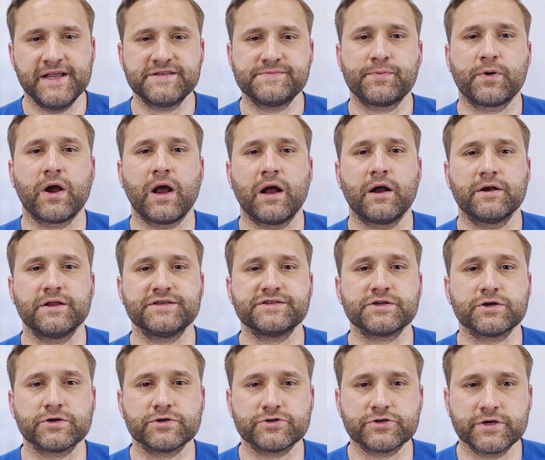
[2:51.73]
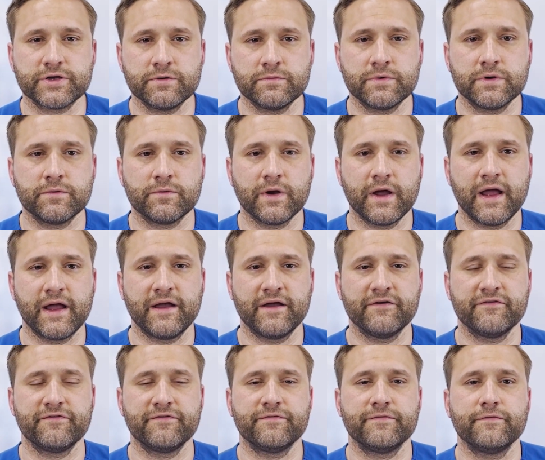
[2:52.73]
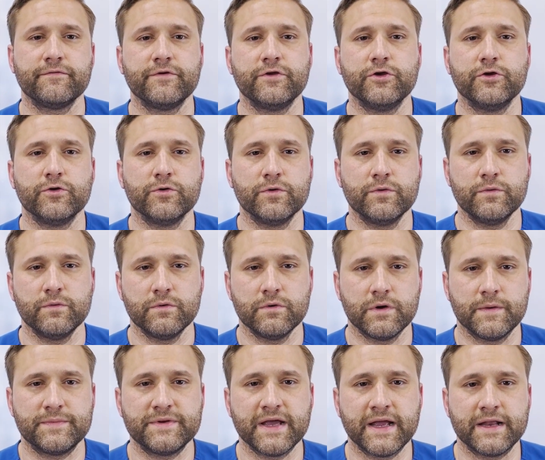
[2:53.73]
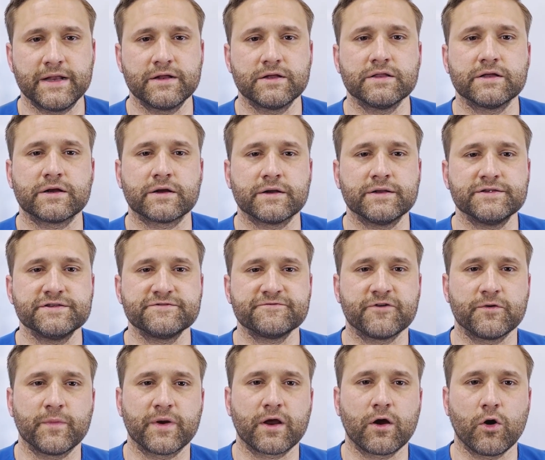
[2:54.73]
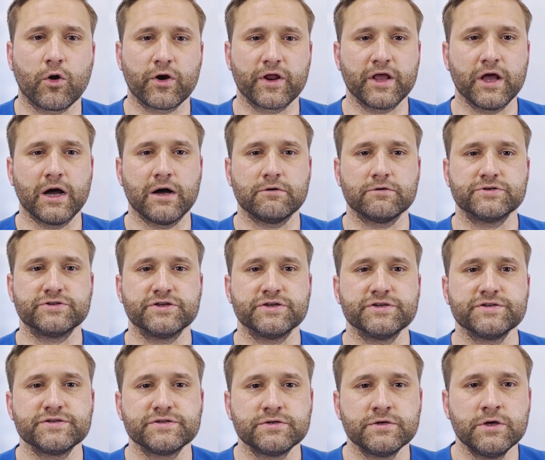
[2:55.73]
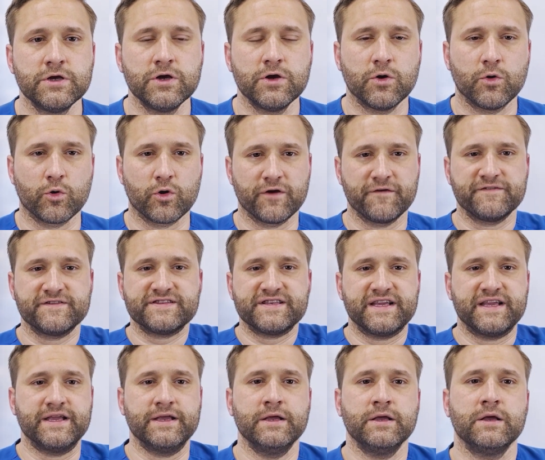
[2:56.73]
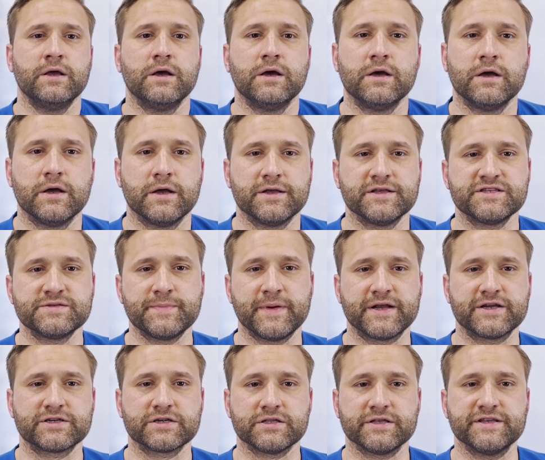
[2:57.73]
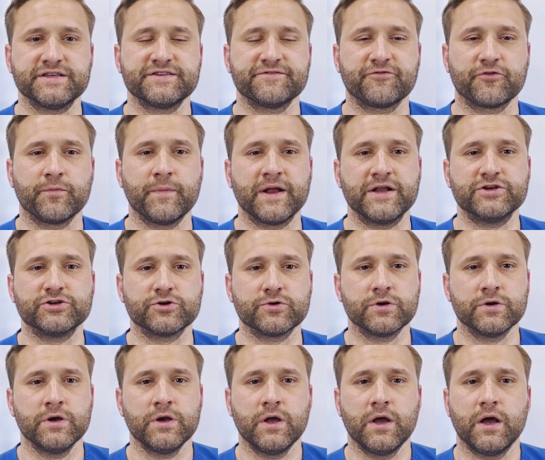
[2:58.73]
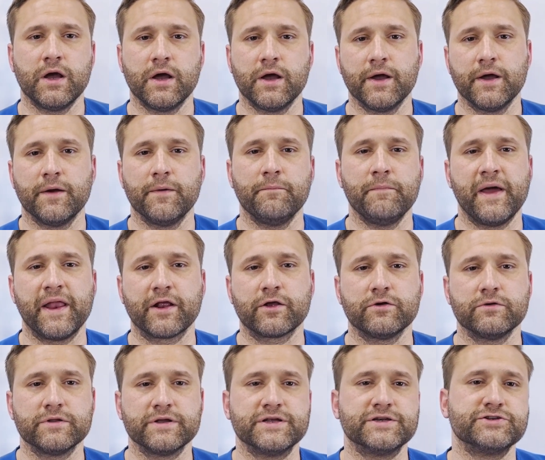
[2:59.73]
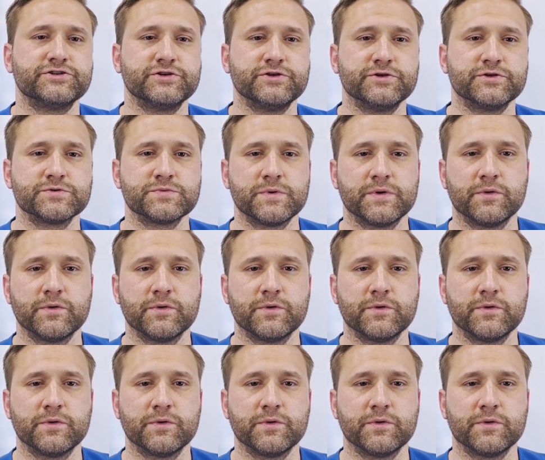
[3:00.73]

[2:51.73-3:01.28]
prior to surgery, we will have you obtain clearance from a cardiologist or FC specialist for major medical issues, and you